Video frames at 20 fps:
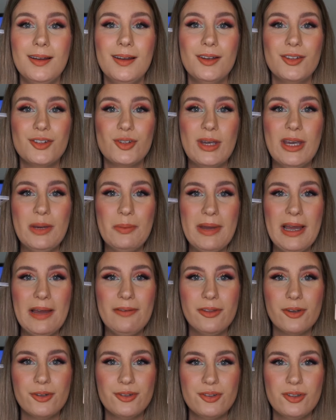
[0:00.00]
So here we have
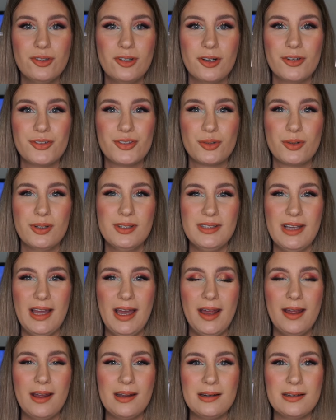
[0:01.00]
those two color stories,
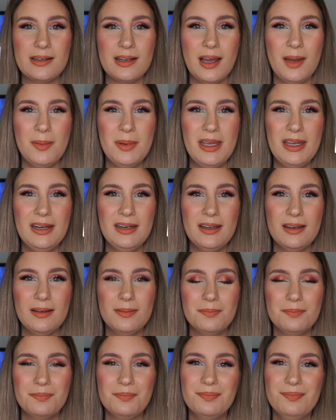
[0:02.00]
and I mean,
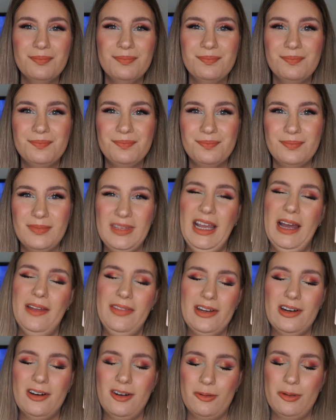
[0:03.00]
yeah, they
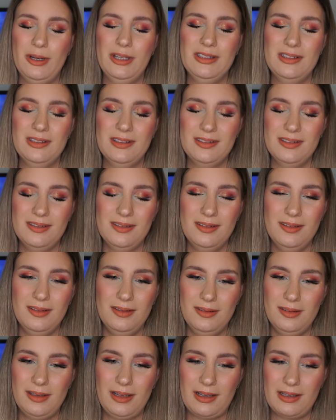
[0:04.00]
are quite
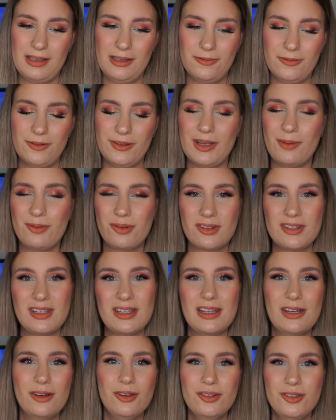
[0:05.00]
like different. I was gonna say
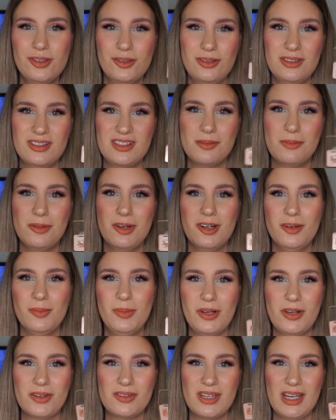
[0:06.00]
they're not too dissimilar
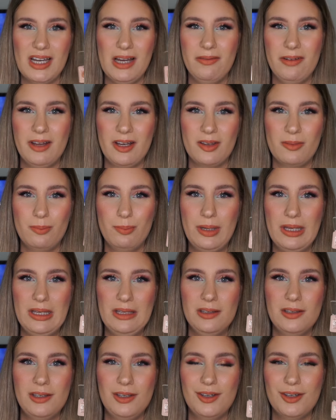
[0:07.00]
because they have like
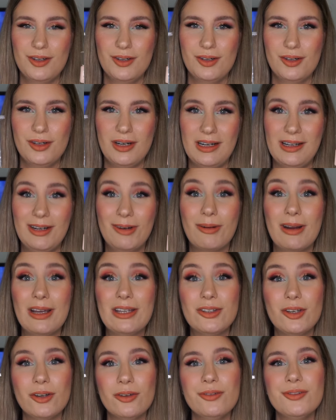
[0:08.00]
pinkier and gray
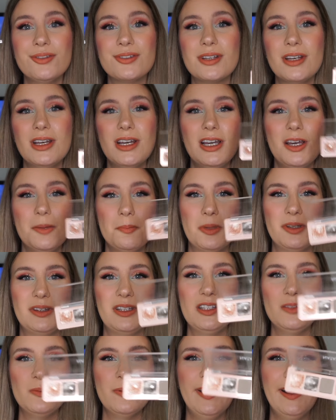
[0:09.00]
tones, but
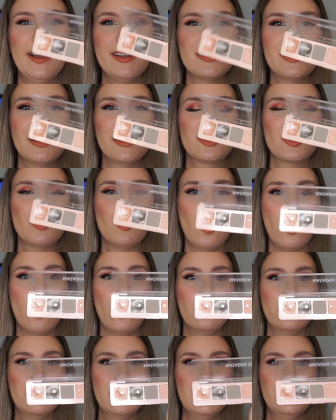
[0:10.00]
this one has like some
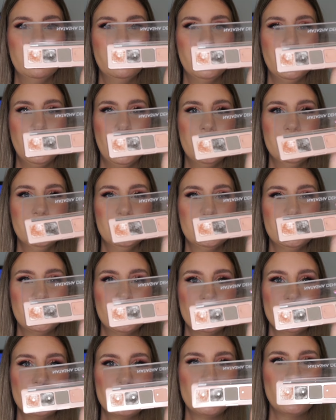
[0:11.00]
olive
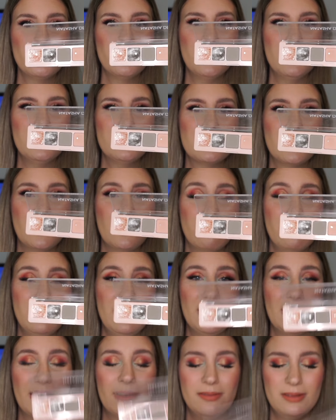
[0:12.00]
undertones to it. I really
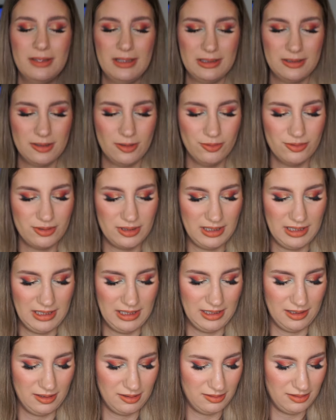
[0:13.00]
love the tones in
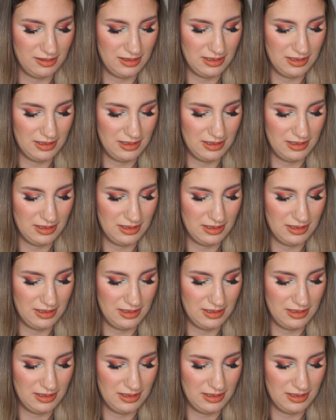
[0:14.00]
here,